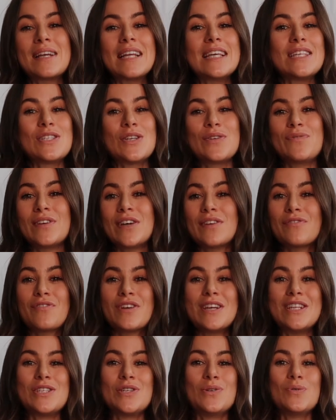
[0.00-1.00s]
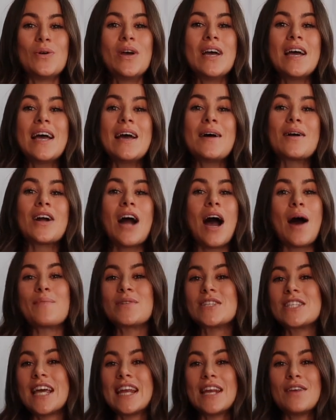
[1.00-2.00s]
Please do feel free to
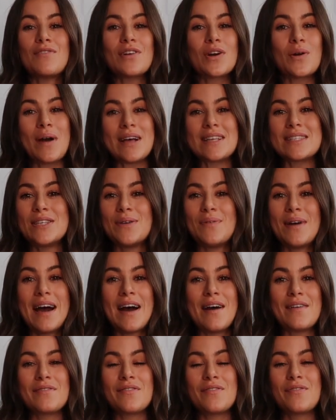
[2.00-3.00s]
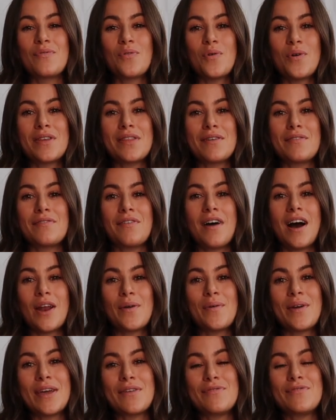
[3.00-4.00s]
comment any requests you have for the
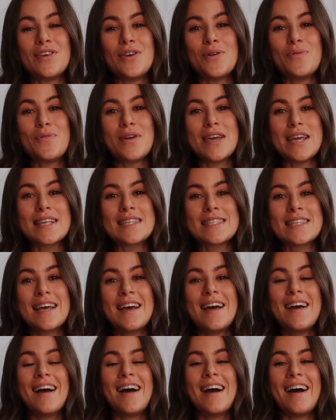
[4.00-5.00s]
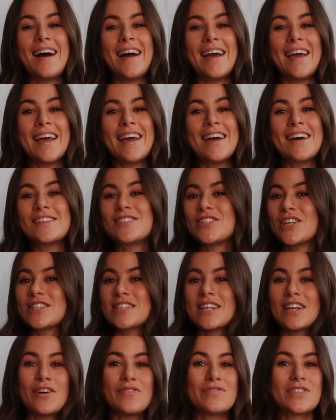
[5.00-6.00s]
following few weeks. I
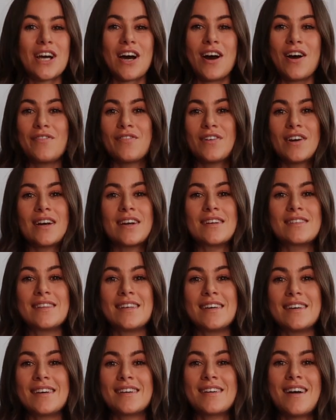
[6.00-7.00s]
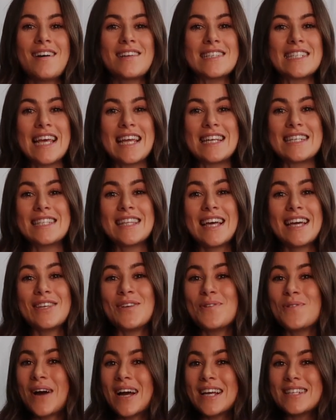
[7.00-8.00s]
just love to offer the content that
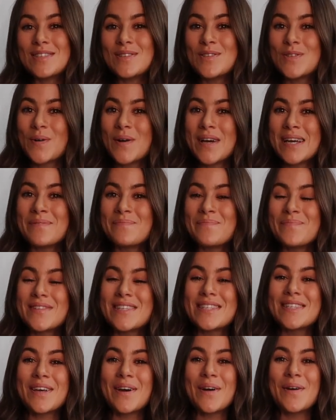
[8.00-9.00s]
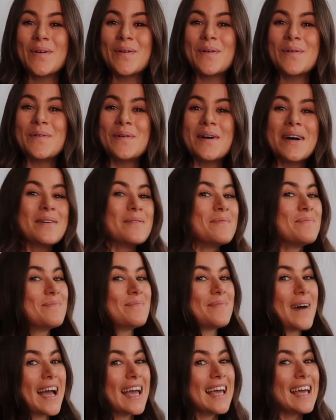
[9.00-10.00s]
you guys enjoy. So
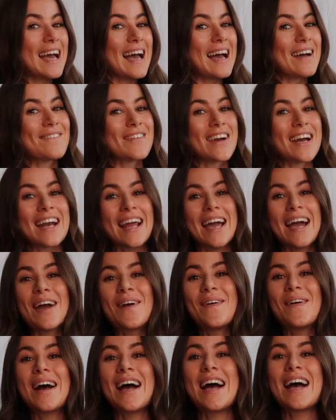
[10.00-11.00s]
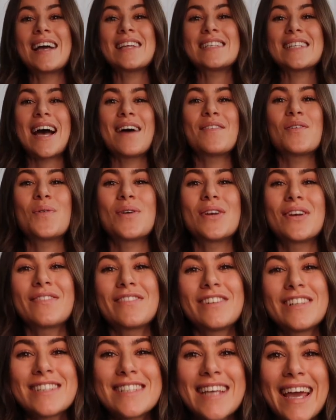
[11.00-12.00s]
bye for now, and have a
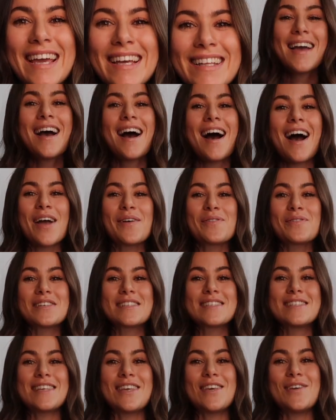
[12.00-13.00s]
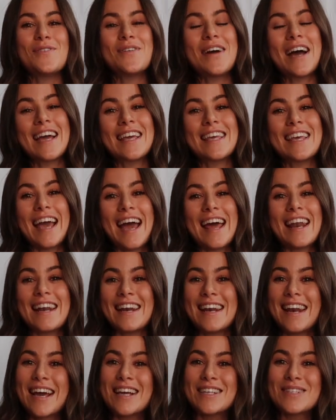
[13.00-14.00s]
wonderful day. I will see you again
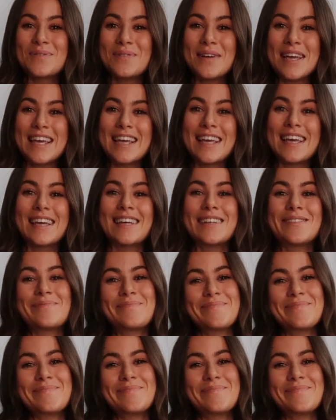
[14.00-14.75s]
next week.